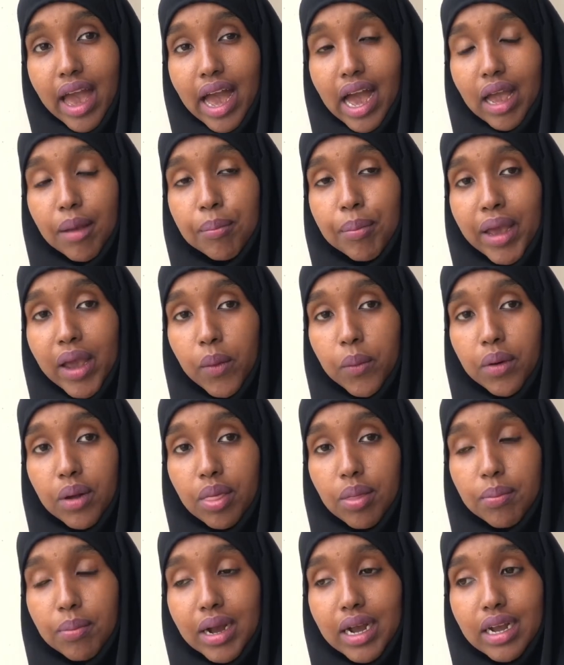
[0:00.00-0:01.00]
I pay
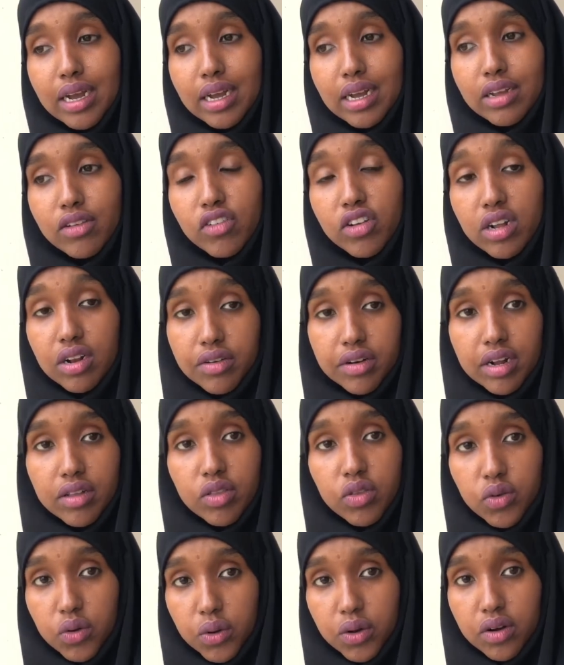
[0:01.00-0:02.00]
with my
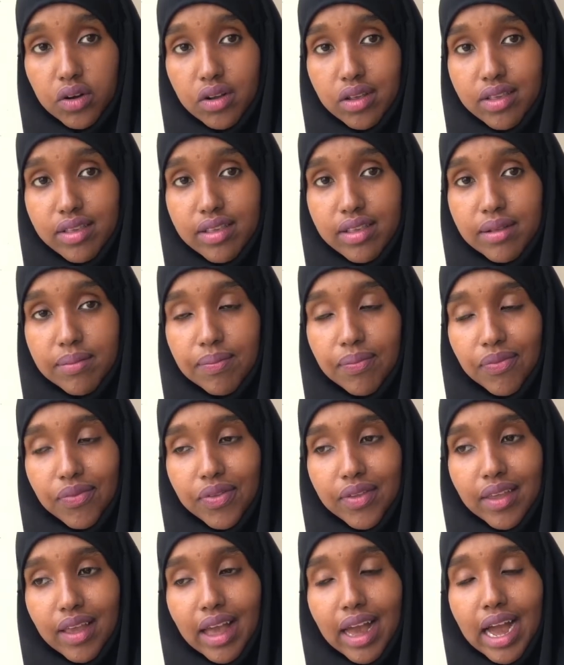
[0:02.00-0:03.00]
children tutors,
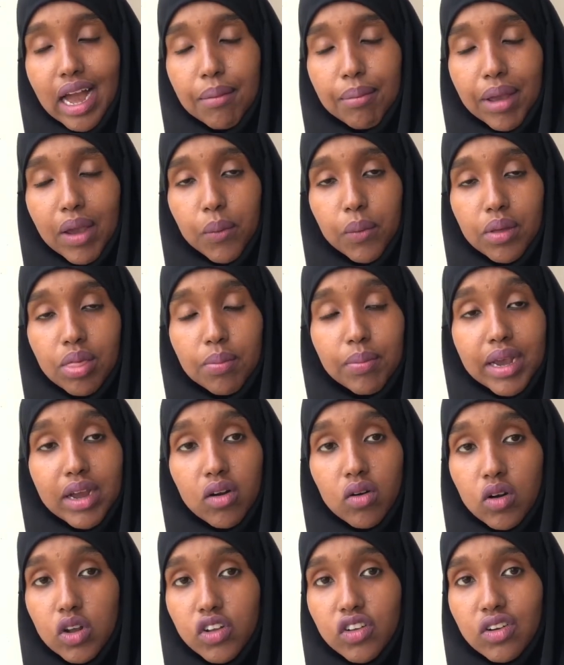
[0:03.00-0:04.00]
I pay with my
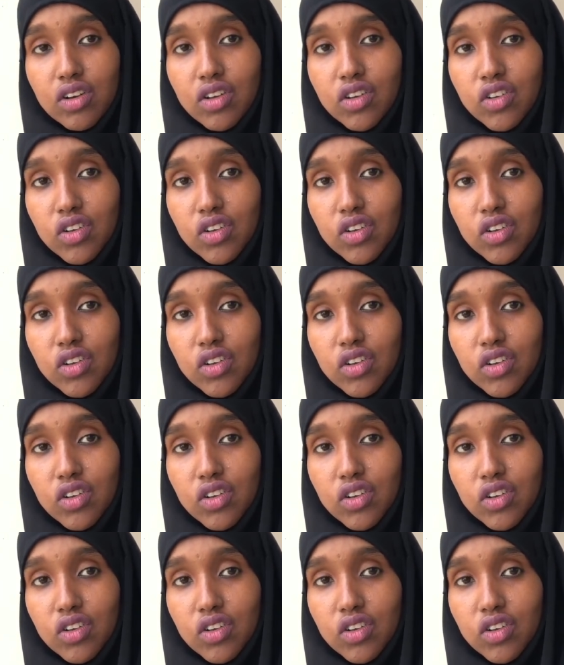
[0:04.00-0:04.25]
grocery